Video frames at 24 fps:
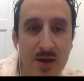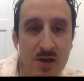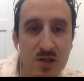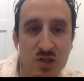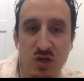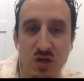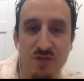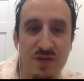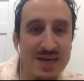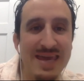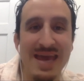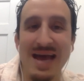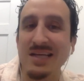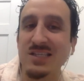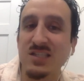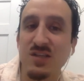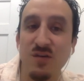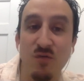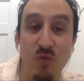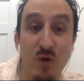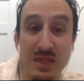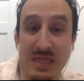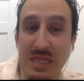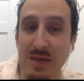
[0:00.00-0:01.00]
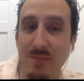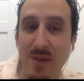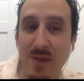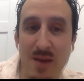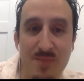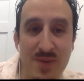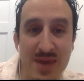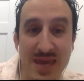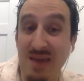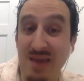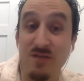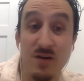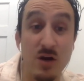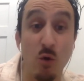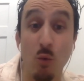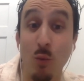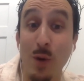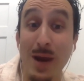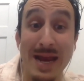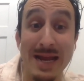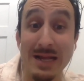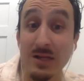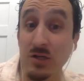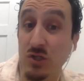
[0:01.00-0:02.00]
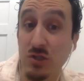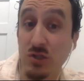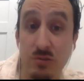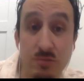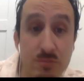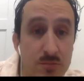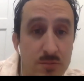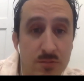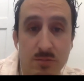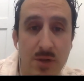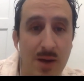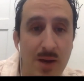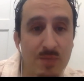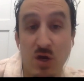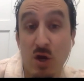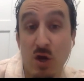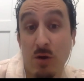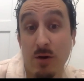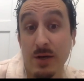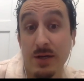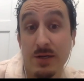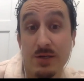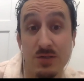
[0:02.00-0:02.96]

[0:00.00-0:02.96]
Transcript: Do you have a guess of what that might be? Even a range? I'm curious.